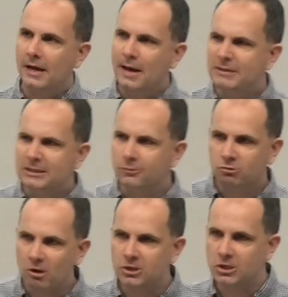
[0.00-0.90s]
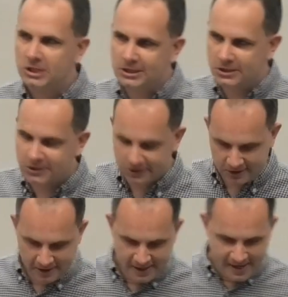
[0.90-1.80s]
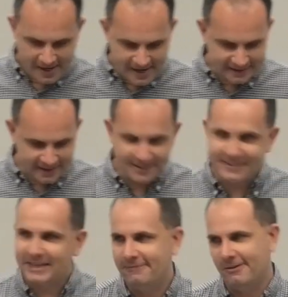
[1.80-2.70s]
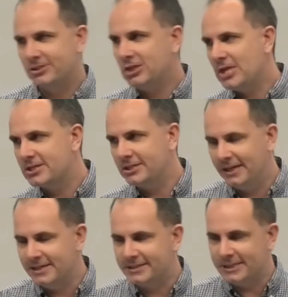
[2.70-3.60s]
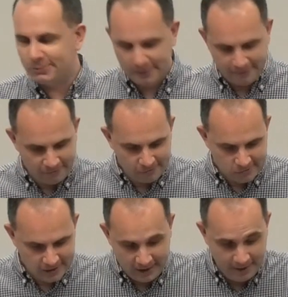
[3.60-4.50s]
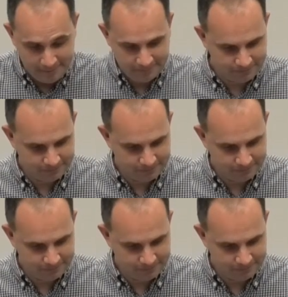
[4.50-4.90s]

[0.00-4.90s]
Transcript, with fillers: Can we still trust that Jesus is going to save us 2,000 years since we've seen him?